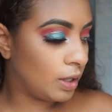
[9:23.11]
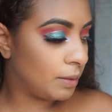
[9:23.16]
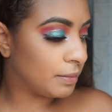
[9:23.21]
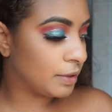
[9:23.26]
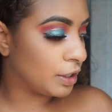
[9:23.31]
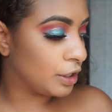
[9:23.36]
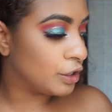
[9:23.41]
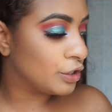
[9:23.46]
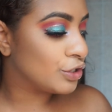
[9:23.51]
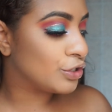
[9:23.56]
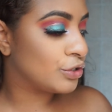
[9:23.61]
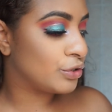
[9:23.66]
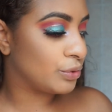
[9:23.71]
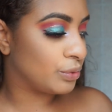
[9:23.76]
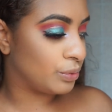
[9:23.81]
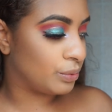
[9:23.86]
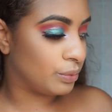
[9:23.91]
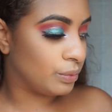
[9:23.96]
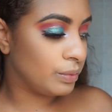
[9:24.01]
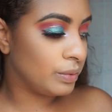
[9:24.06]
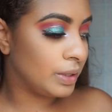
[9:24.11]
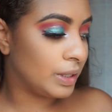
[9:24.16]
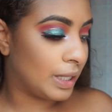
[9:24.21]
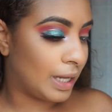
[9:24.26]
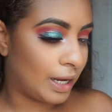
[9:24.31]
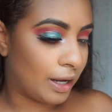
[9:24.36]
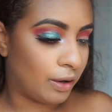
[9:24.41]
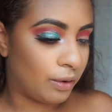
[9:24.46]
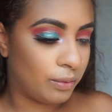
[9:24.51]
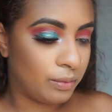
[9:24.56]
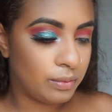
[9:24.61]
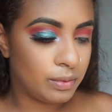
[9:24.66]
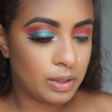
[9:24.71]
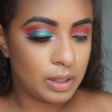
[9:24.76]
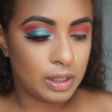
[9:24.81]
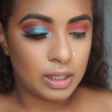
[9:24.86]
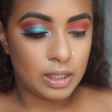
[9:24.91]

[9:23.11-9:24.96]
I'm gonna do now